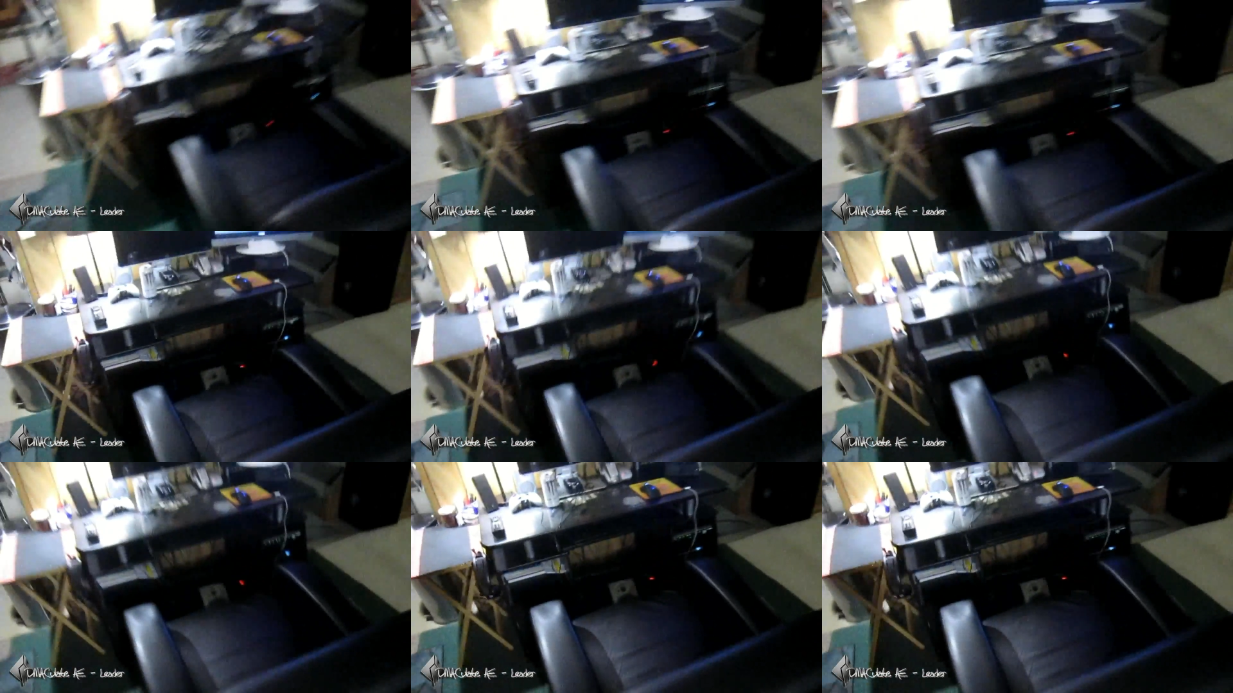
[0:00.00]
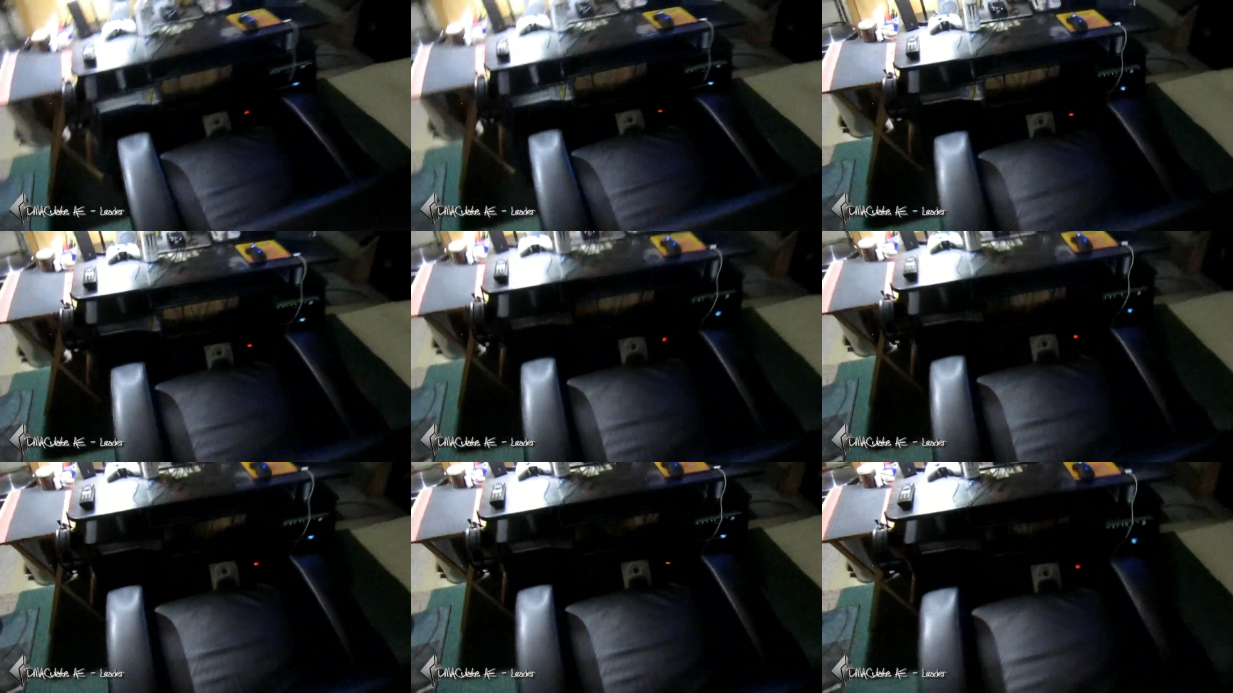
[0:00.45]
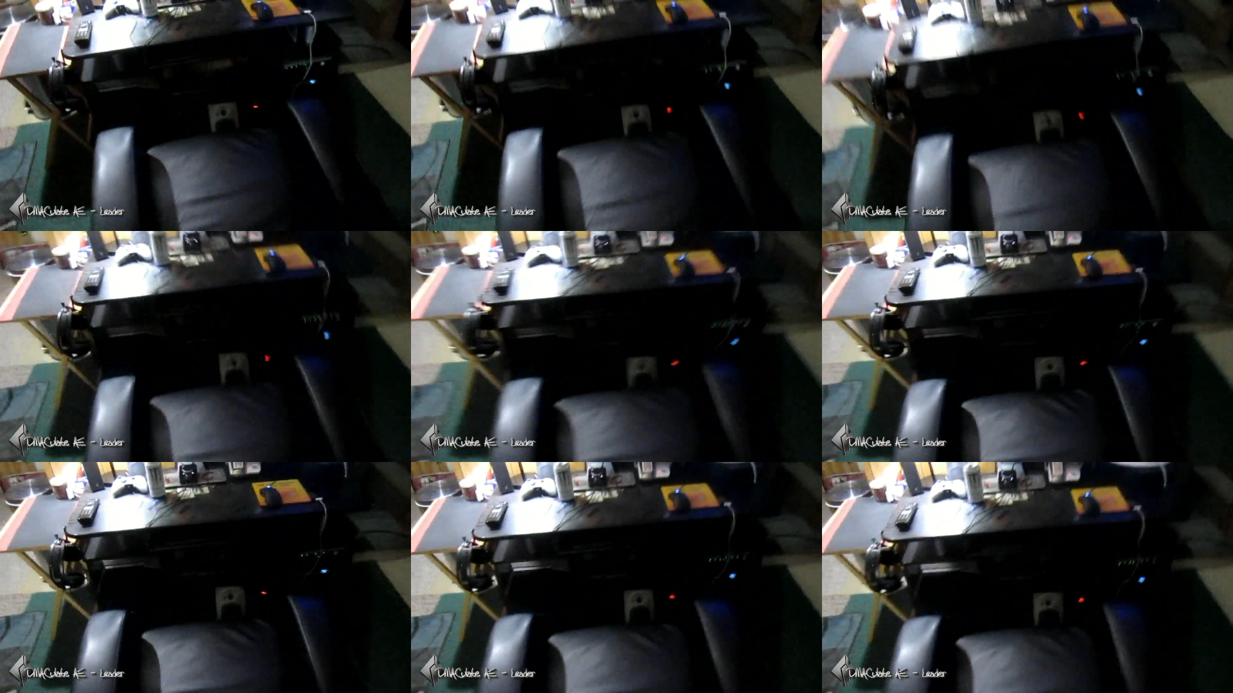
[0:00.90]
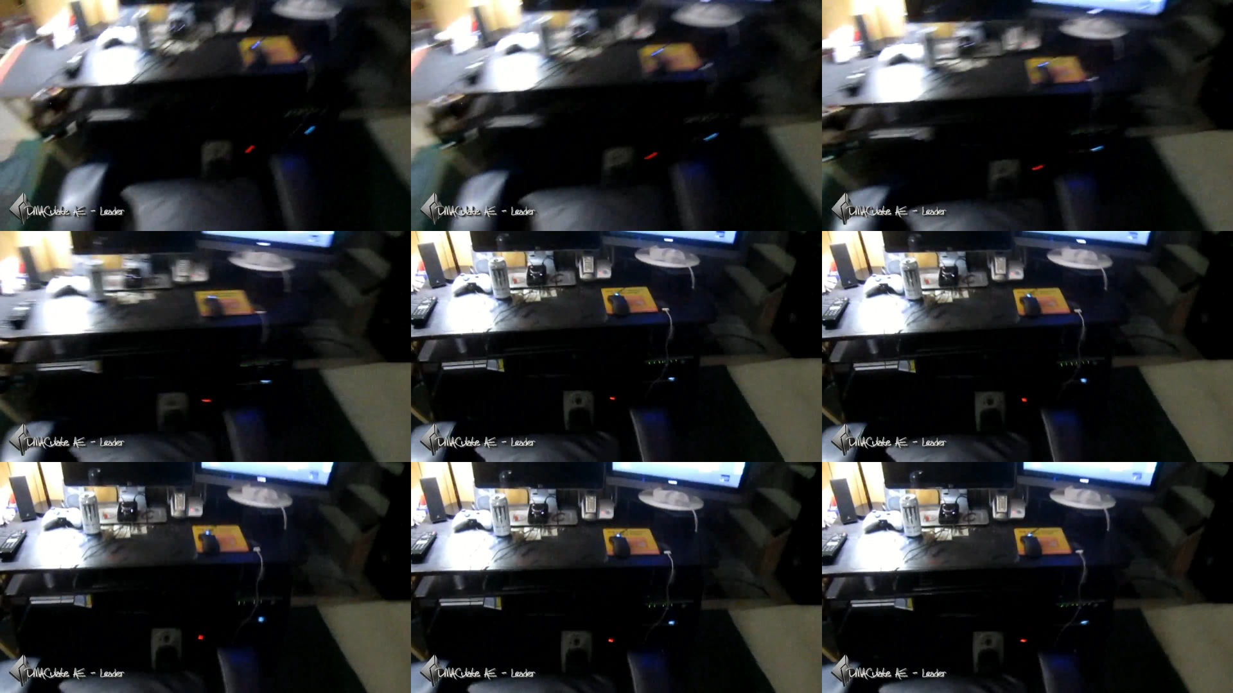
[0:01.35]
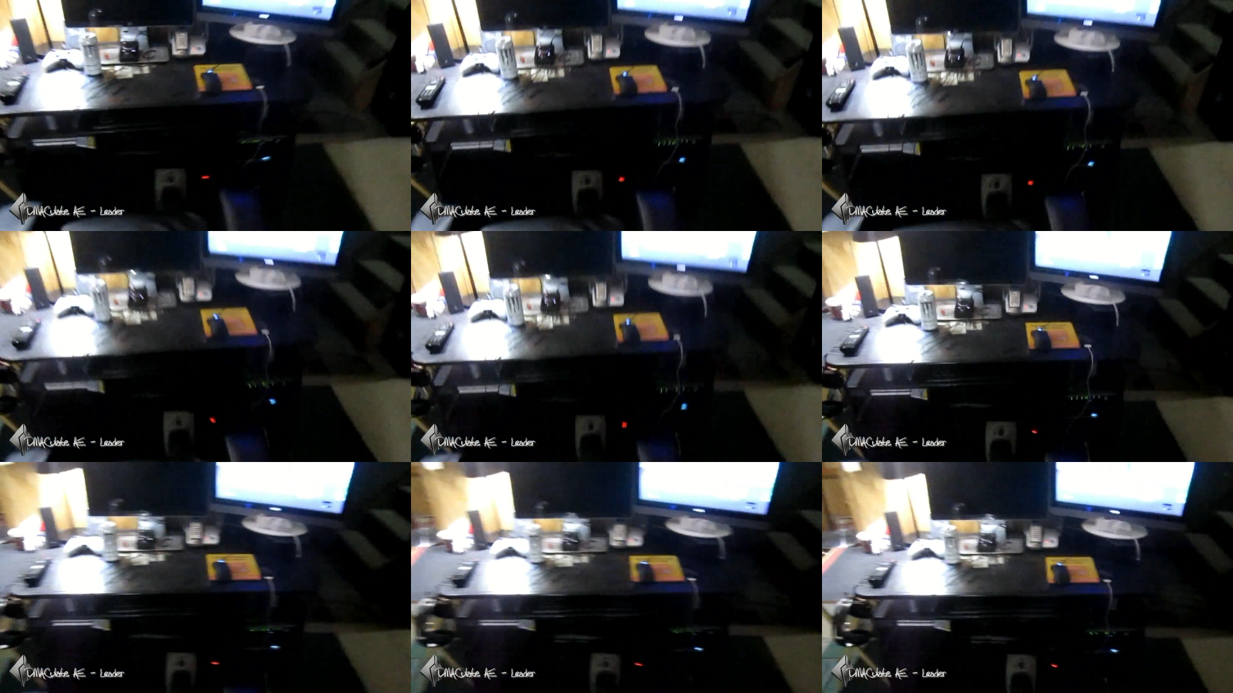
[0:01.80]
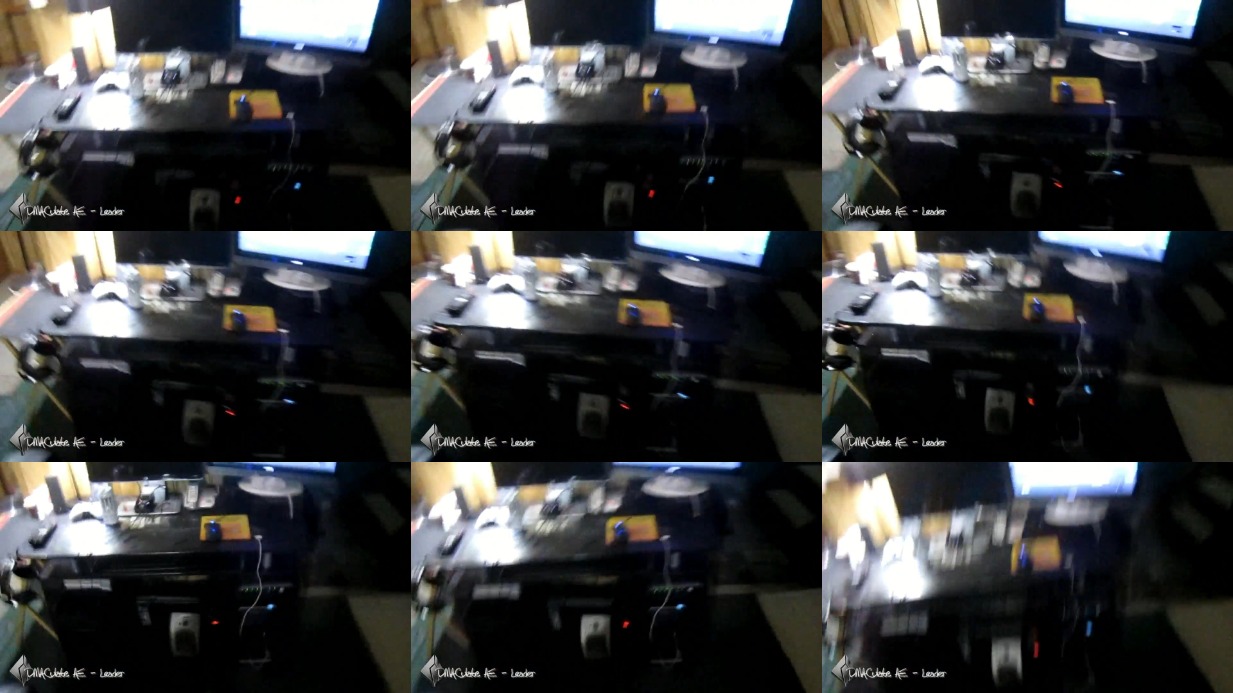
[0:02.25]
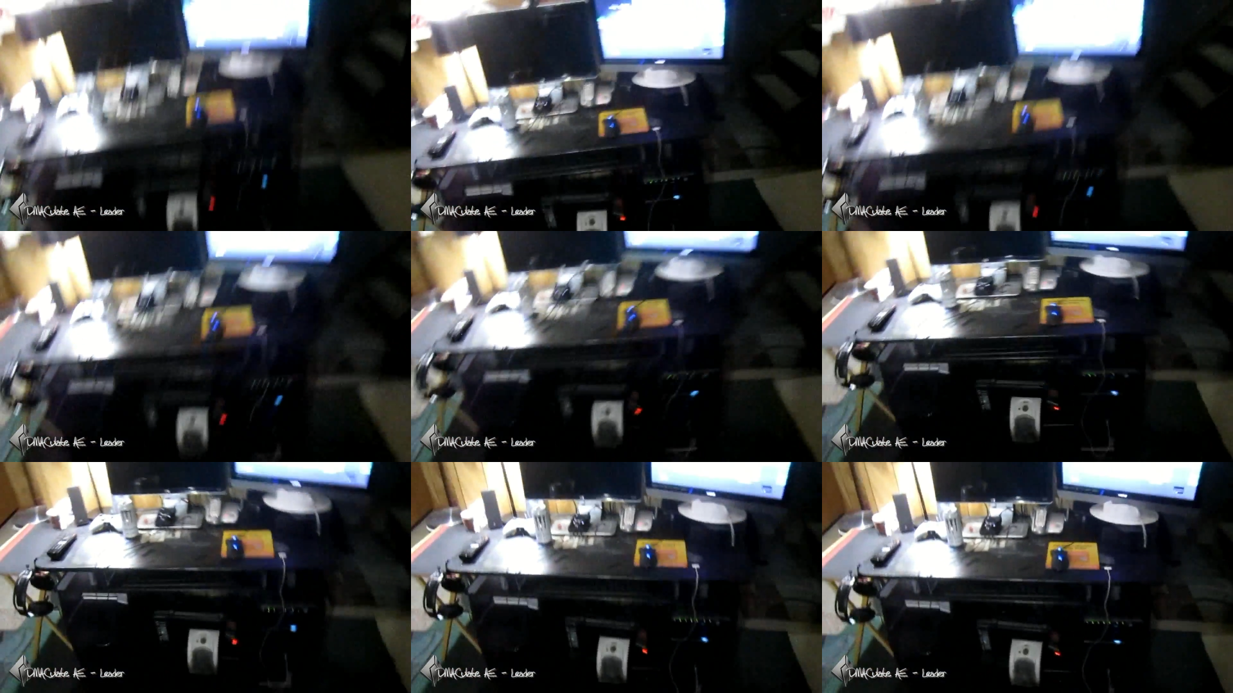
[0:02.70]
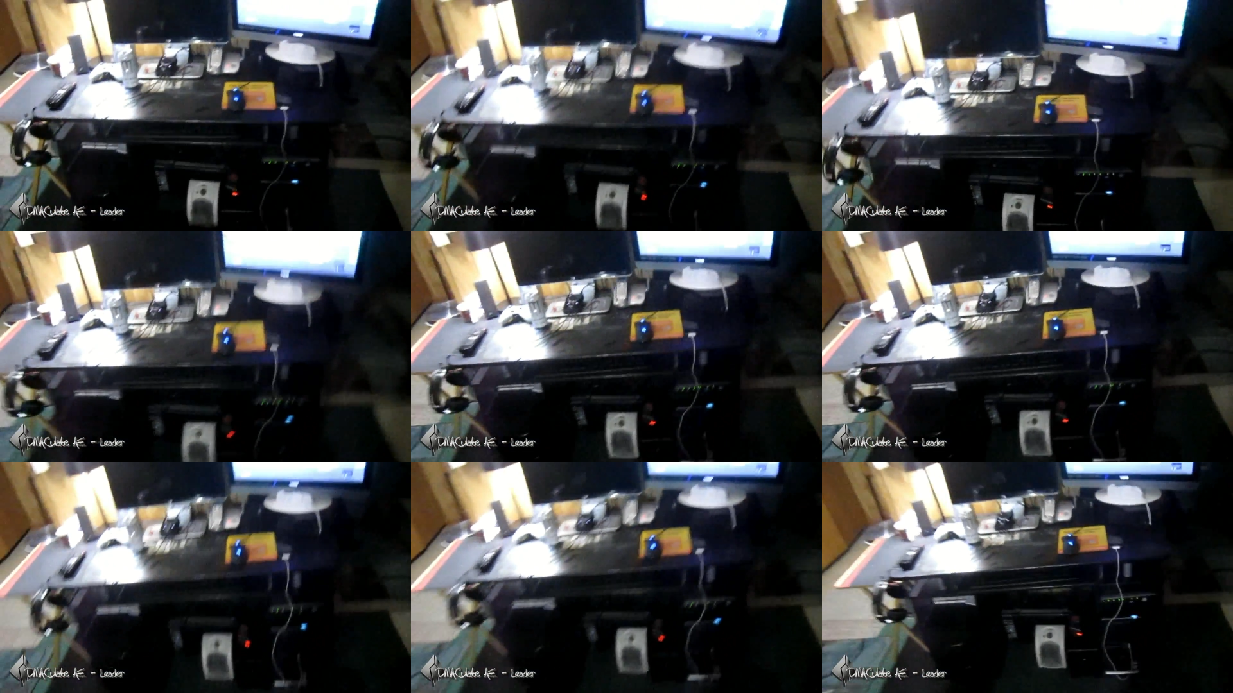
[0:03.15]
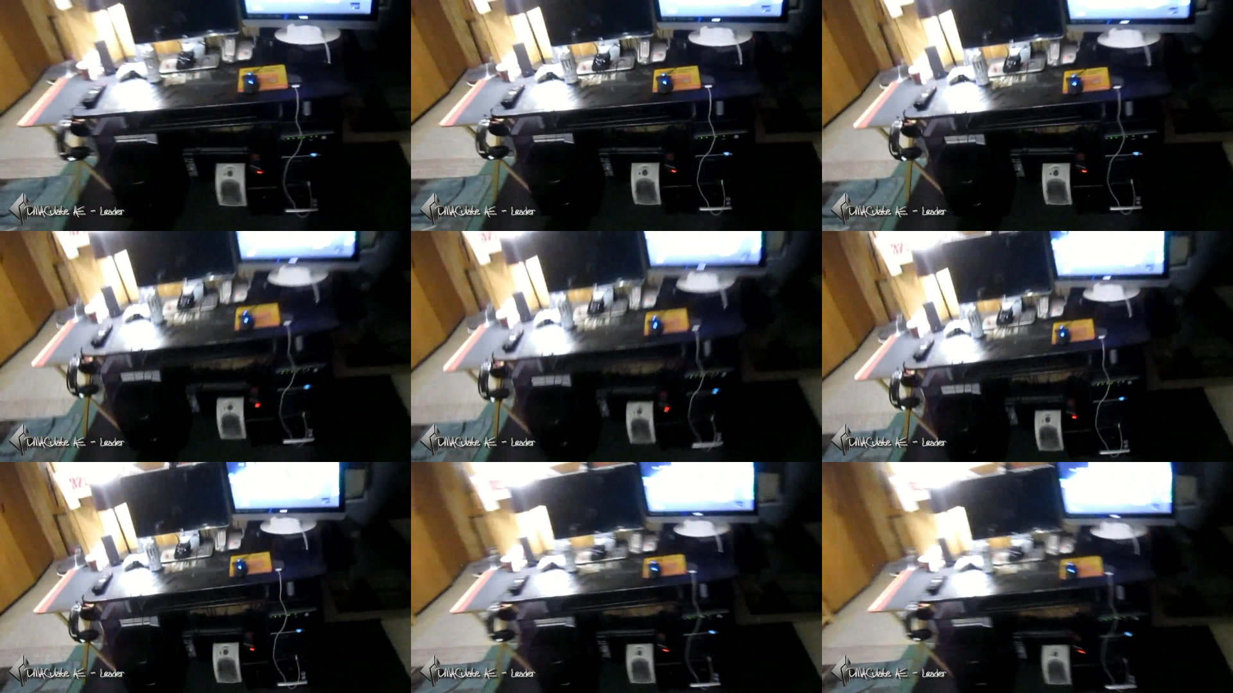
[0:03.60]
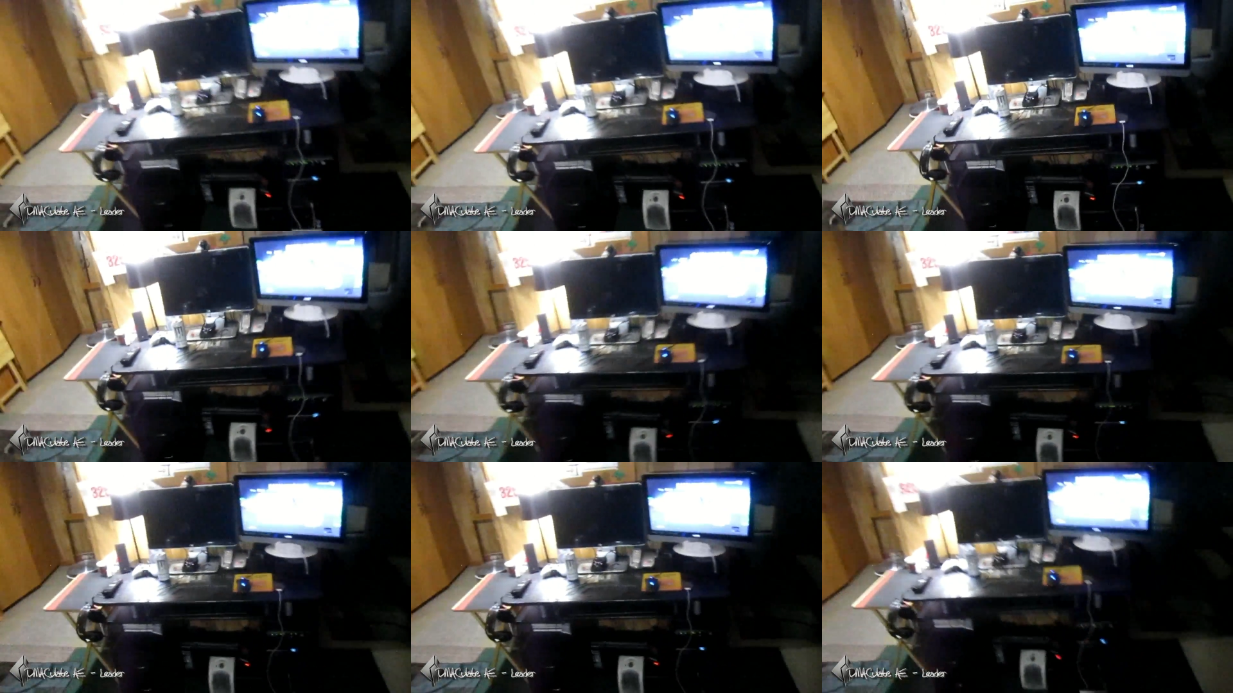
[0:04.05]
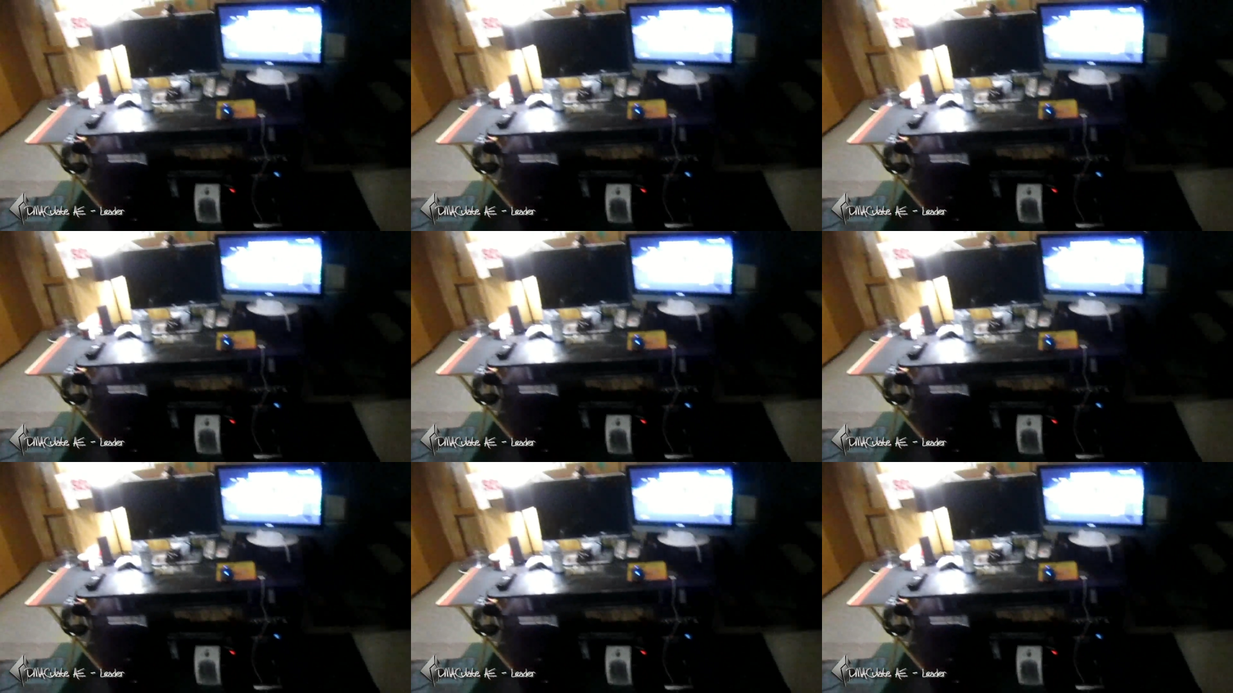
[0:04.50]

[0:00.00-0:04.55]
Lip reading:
[unreadable: no face in view]